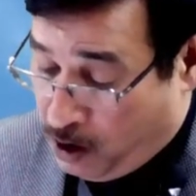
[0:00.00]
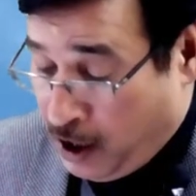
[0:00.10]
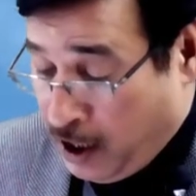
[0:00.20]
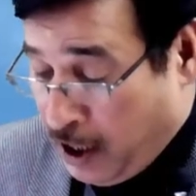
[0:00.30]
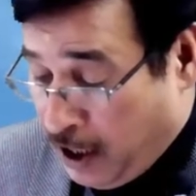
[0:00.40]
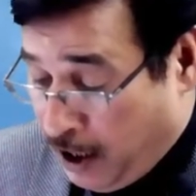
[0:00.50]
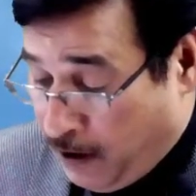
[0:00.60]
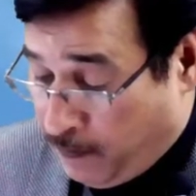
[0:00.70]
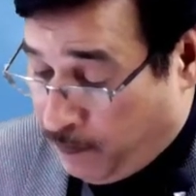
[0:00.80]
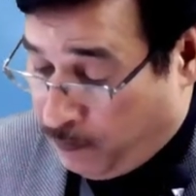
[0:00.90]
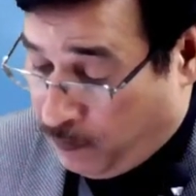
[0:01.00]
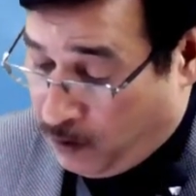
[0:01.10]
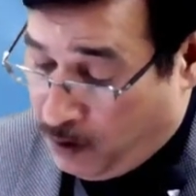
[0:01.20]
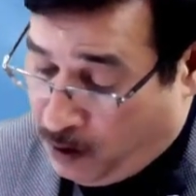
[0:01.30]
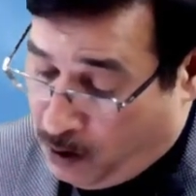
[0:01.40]
A.
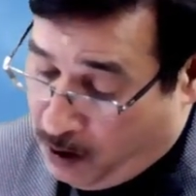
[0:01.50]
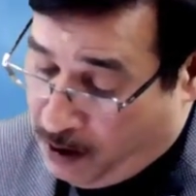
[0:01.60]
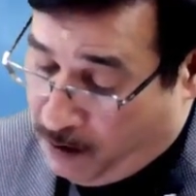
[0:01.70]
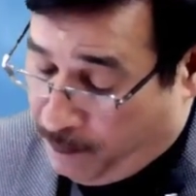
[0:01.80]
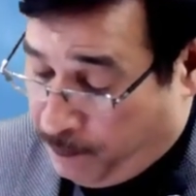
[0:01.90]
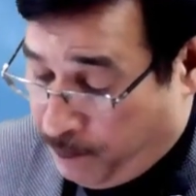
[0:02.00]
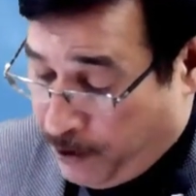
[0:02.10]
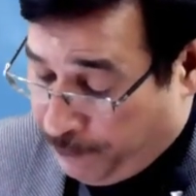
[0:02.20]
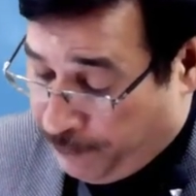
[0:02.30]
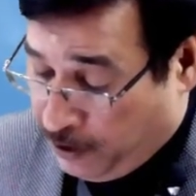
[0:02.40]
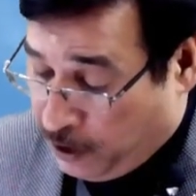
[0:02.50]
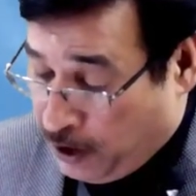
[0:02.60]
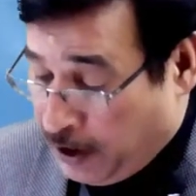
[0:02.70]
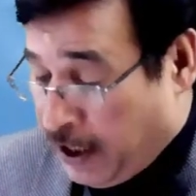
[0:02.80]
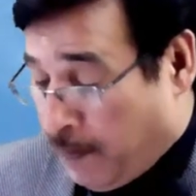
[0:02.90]
Preference
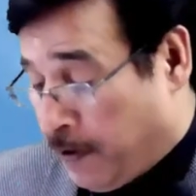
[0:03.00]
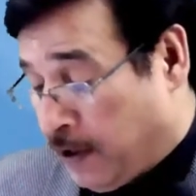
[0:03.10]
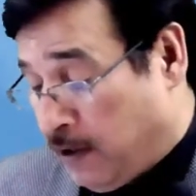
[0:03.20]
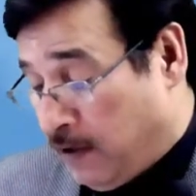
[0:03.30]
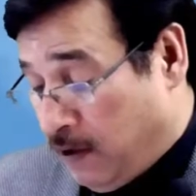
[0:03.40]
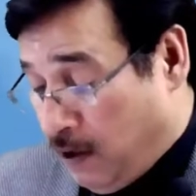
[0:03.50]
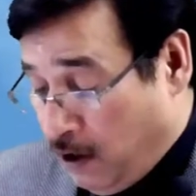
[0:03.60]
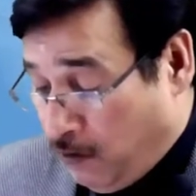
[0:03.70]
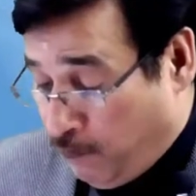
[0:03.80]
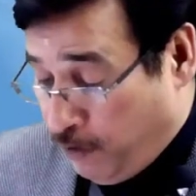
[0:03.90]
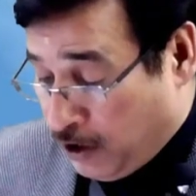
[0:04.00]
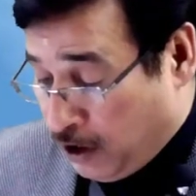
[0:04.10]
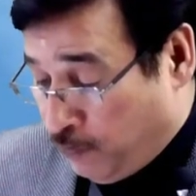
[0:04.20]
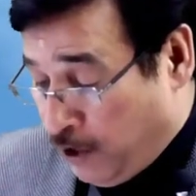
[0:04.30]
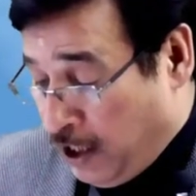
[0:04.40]
share capital, which is
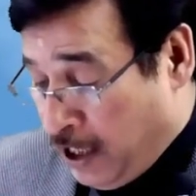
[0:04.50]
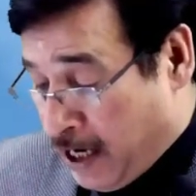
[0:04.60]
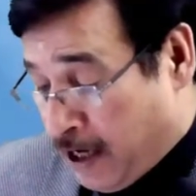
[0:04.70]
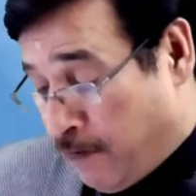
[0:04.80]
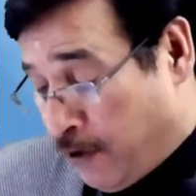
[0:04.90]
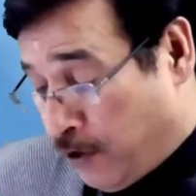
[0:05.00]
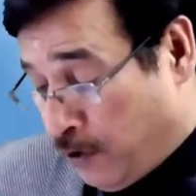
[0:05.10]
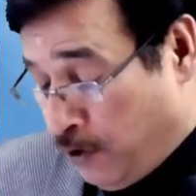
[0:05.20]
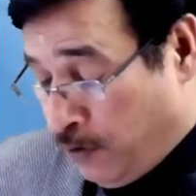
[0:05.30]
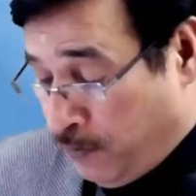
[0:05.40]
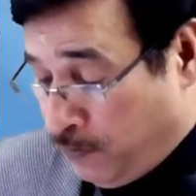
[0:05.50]
1 lakh given to you.